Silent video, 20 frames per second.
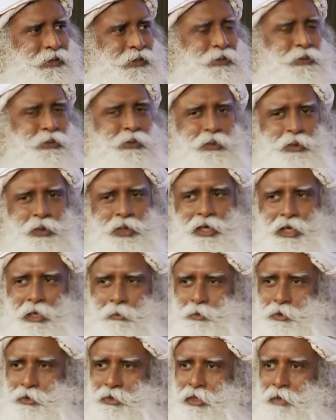You're looking
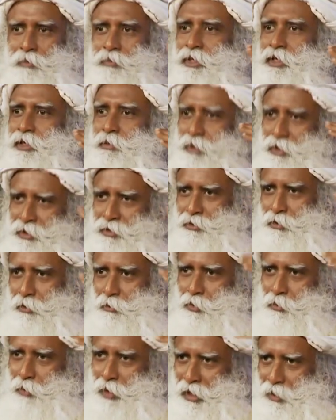up to something means
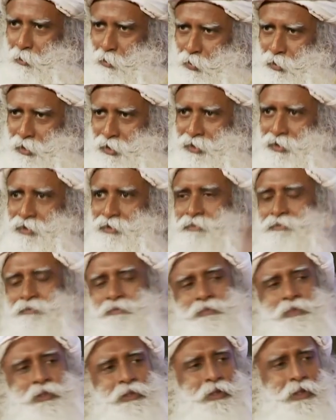you're moving upward.
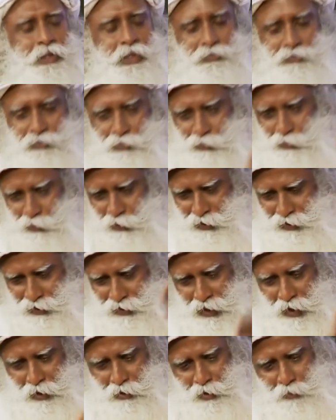If you're
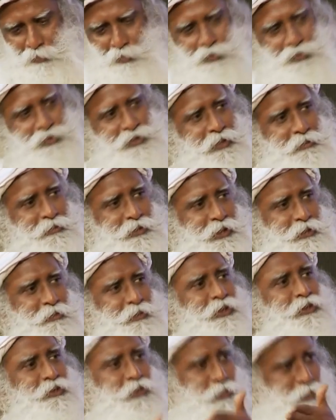looking down upon
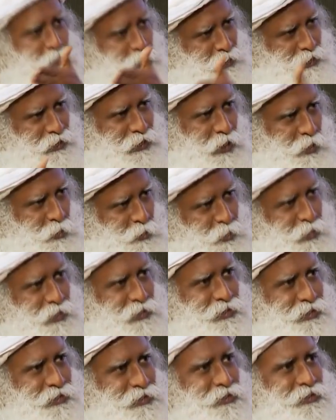something means you're moving
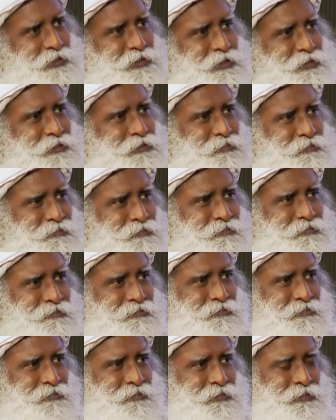downward, isn't it?
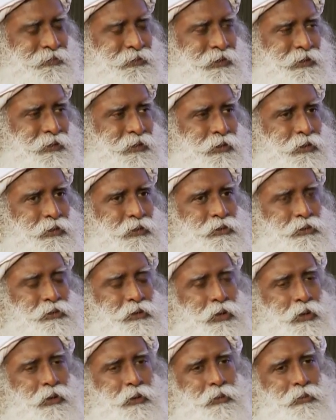
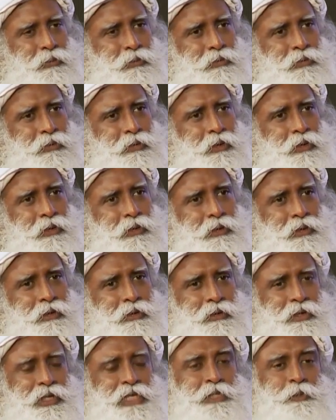So,
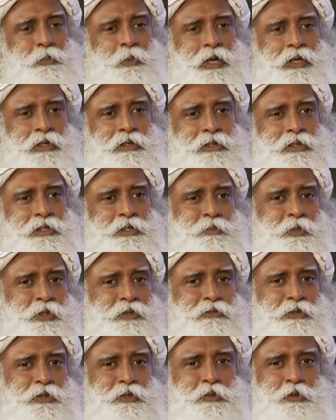respect is
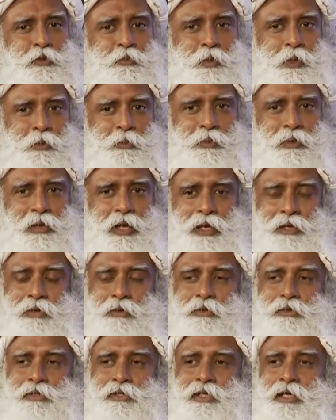between two people. I
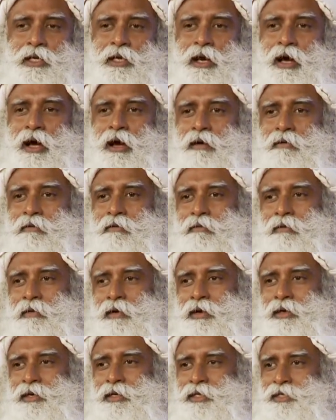don't see
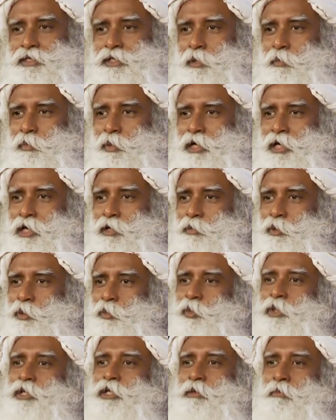how it is
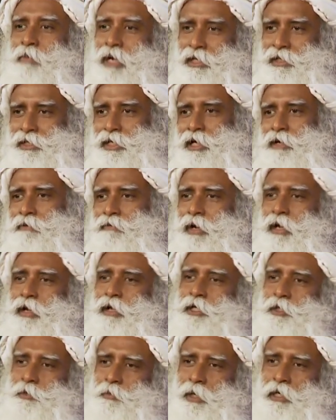applicable. Within myself, I
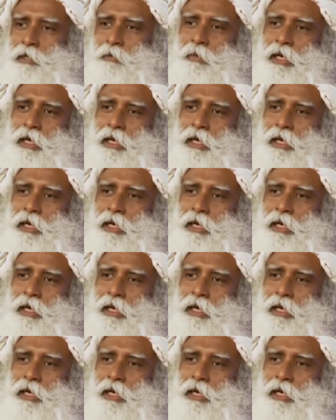respect